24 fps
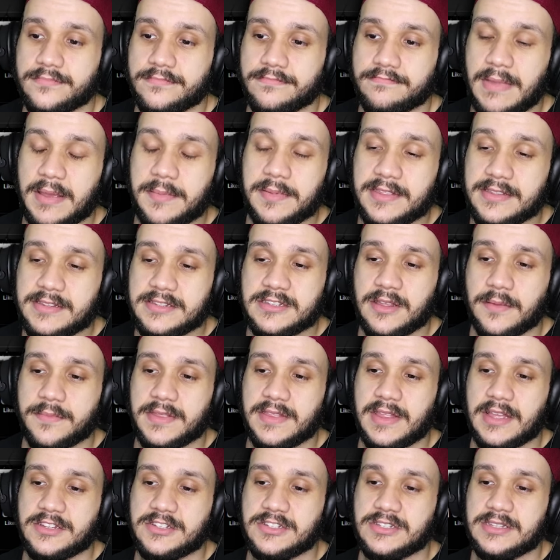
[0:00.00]
Maybe this is something
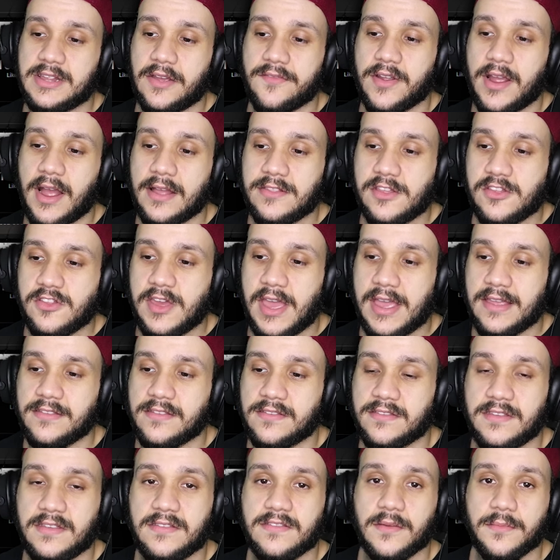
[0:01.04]
that just never got the chance to
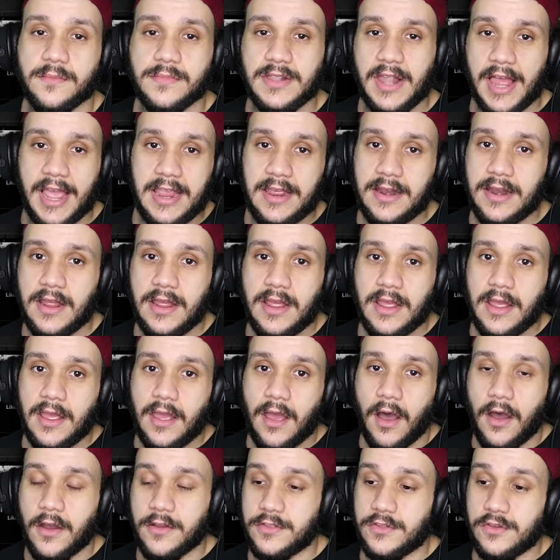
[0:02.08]
see some light
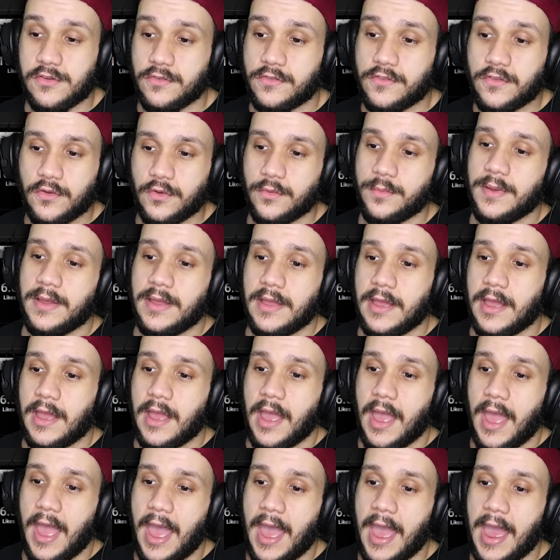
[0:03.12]
on YouTube,
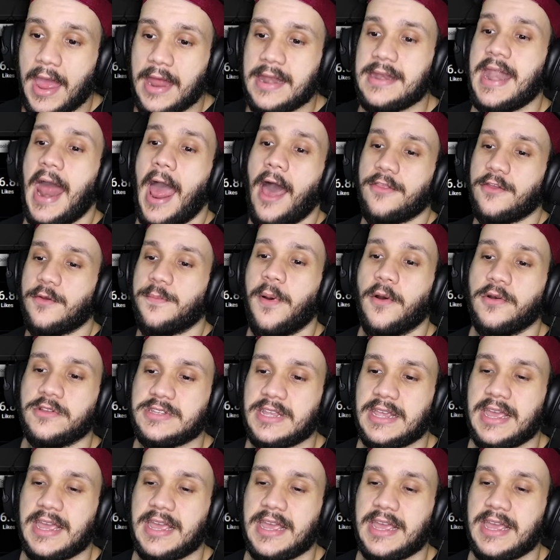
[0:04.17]
and now they're posting it